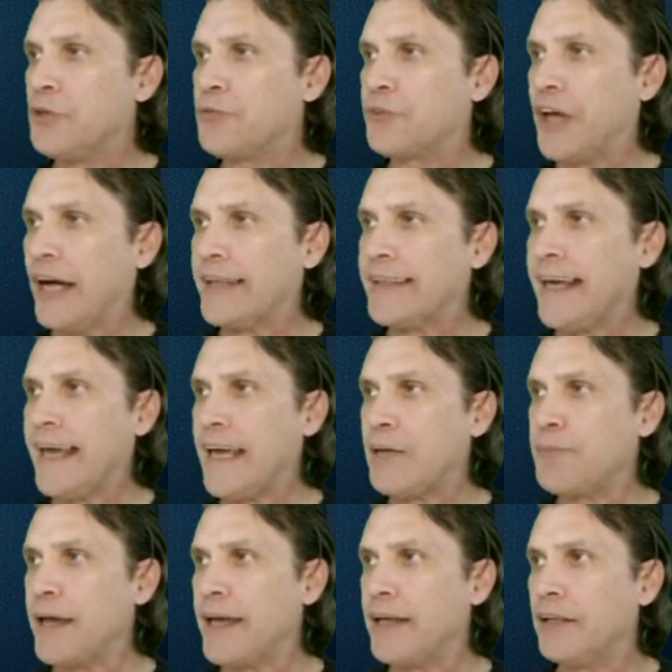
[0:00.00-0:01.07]
you've got
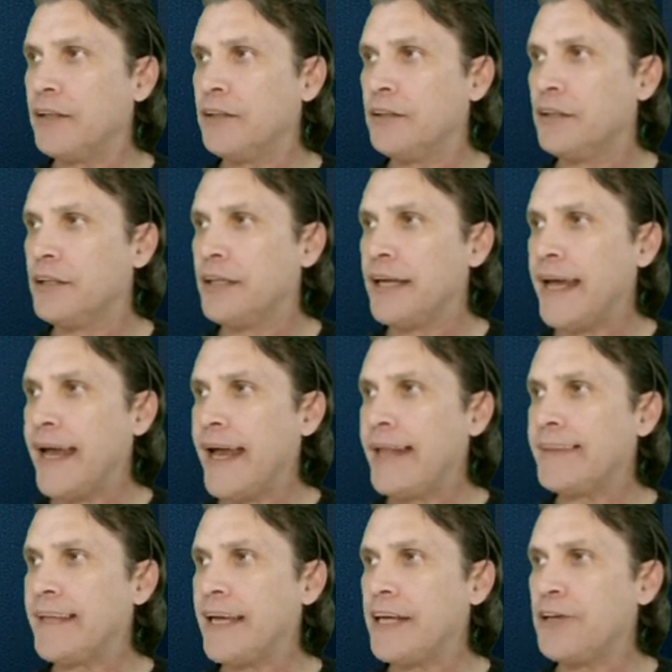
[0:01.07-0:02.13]
Kmail,
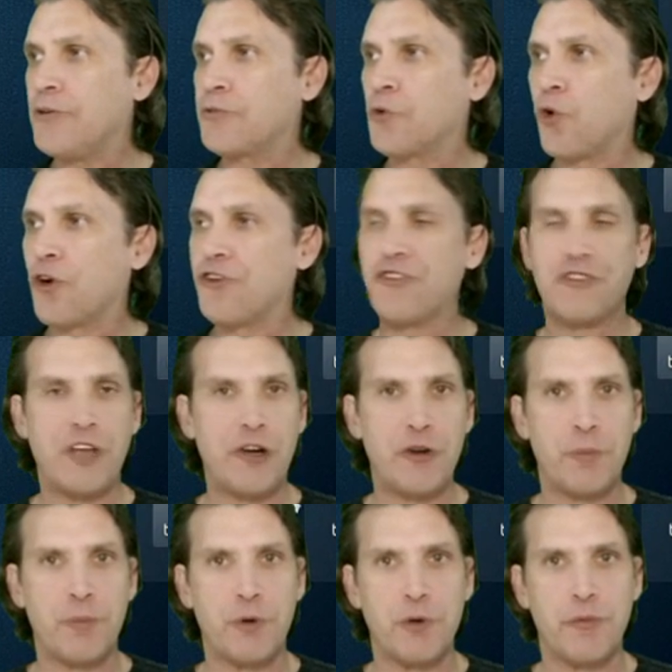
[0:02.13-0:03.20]
and then, of course,
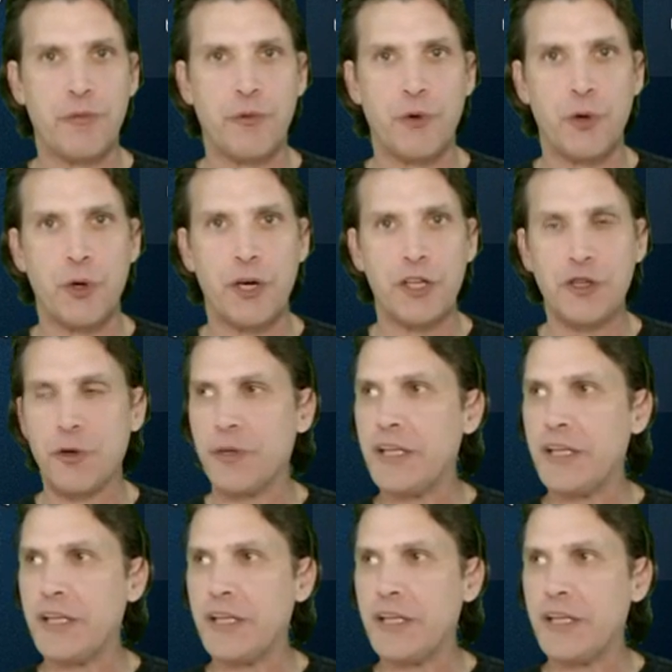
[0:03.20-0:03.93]
Thunderbird for your